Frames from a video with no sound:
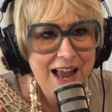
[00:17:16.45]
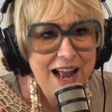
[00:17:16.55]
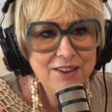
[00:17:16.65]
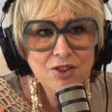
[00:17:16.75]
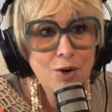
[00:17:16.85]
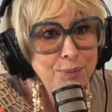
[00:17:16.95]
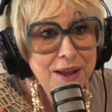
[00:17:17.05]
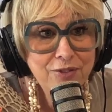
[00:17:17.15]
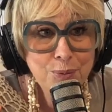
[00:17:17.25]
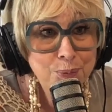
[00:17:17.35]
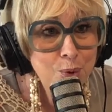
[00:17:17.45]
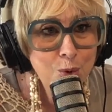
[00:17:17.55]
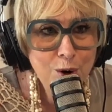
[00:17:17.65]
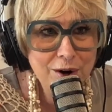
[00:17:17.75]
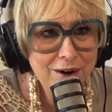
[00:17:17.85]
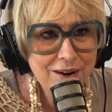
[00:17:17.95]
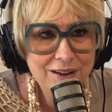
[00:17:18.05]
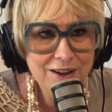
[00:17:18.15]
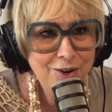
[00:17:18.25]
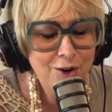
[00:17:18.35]
And so I'm never bored.
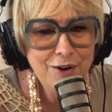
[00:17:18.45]
You know,